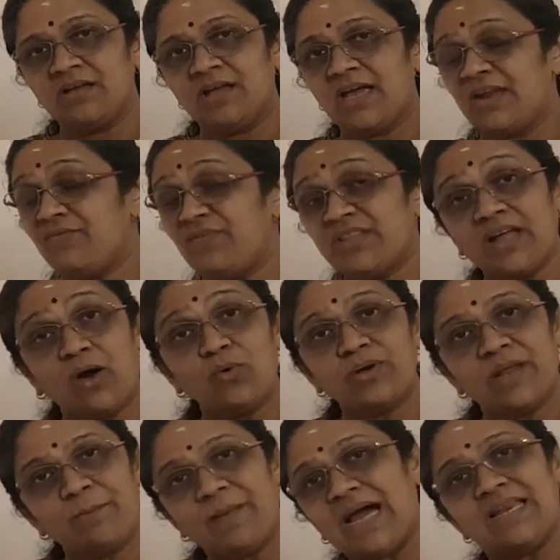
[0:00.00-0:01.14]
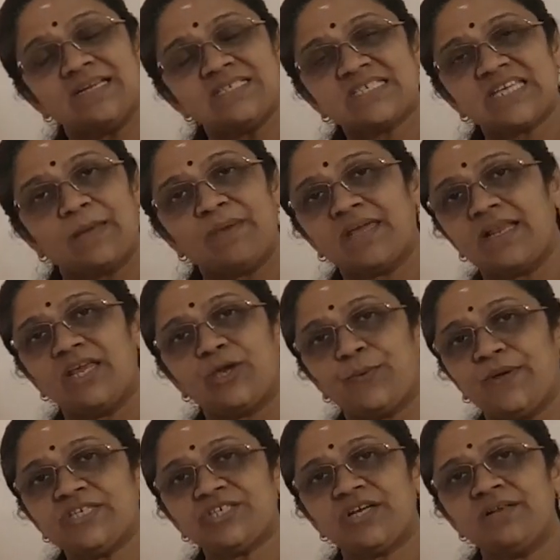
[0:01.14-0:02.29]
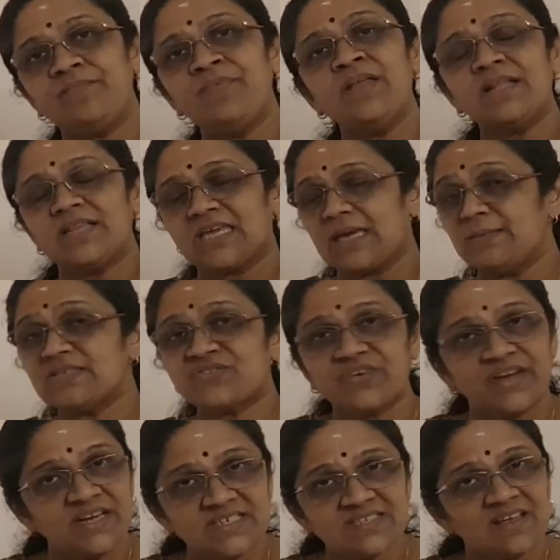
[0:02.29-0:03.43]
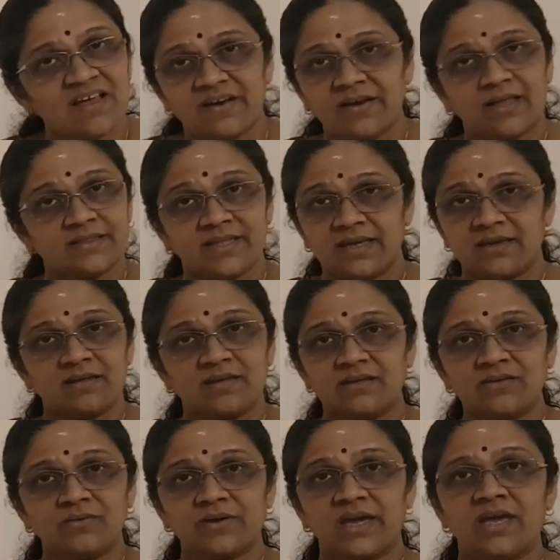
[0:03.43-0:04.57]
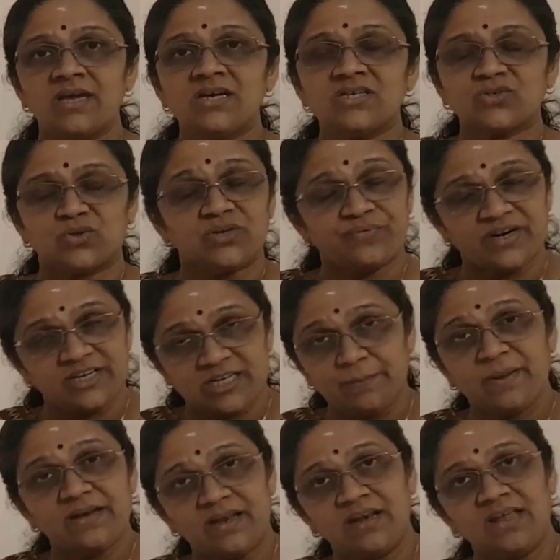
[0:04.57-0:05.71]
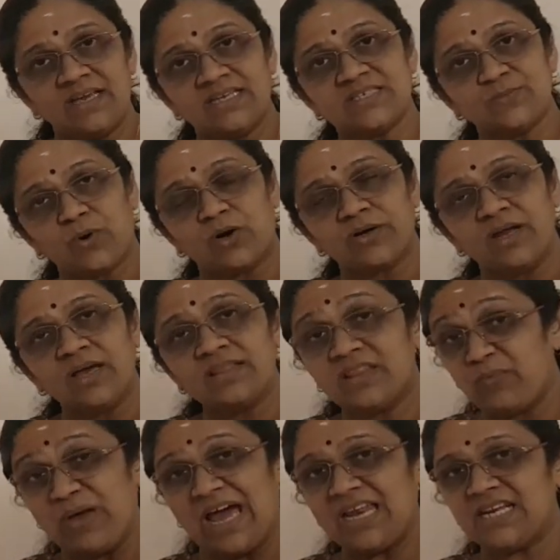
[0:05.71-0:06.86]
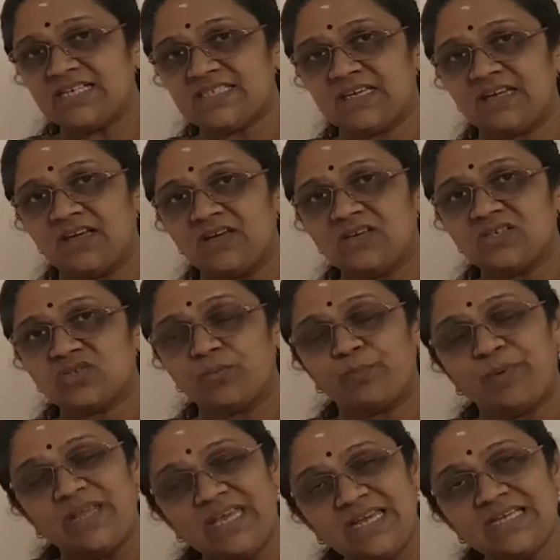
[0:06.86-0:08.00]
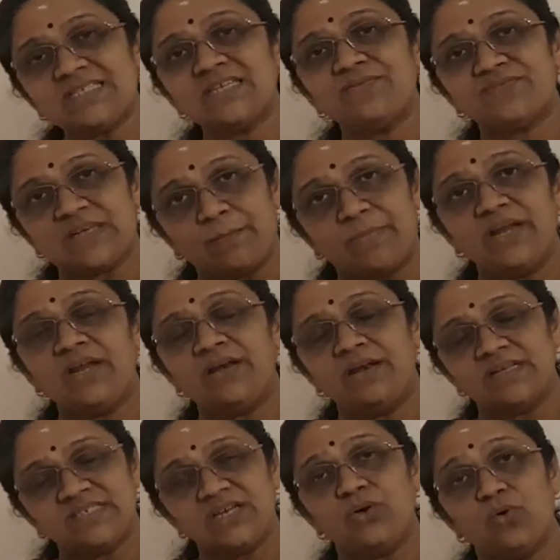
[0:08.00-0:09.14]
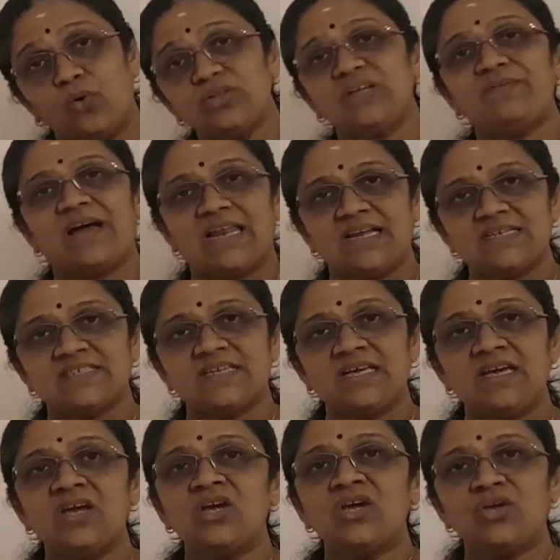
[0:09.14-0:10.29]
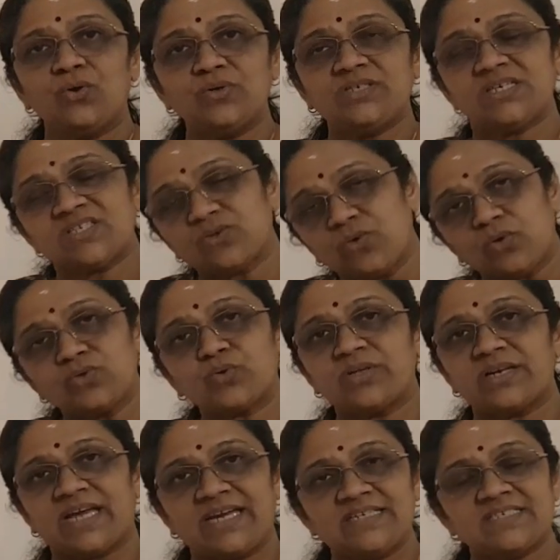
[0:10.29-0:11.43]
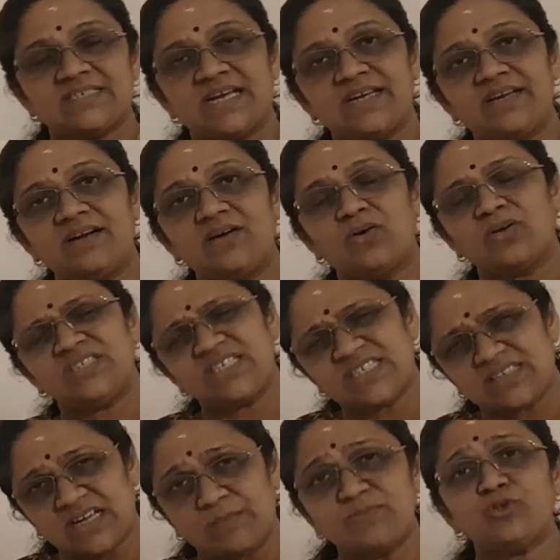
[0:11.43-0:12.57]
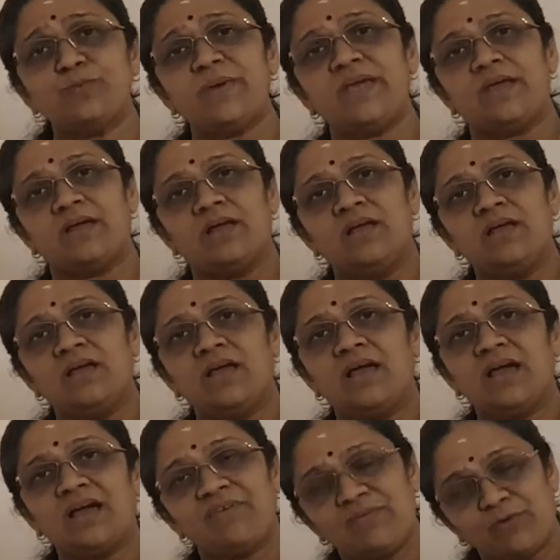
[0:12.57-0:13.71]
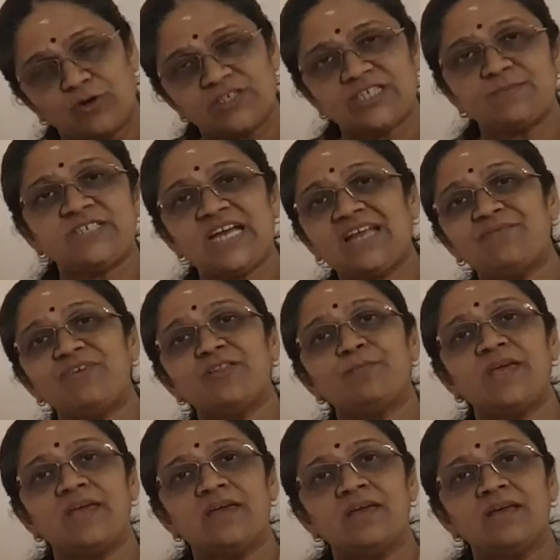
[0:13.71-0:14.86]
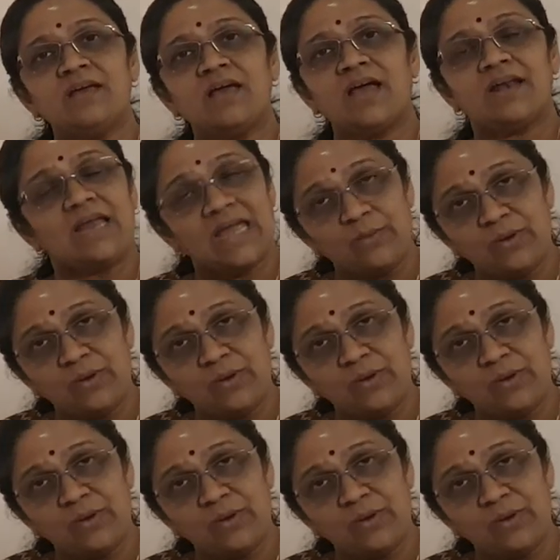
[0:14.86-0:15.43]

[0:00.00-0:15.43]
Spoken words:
And without a balanced chemical equation, chemistry is nothing. Okay, so the fundamental is what? The balancing. So please, if somebody doesn't know the balancing, you just go to the 9th standard or just come to me. Have a WhatsApp chat with me and I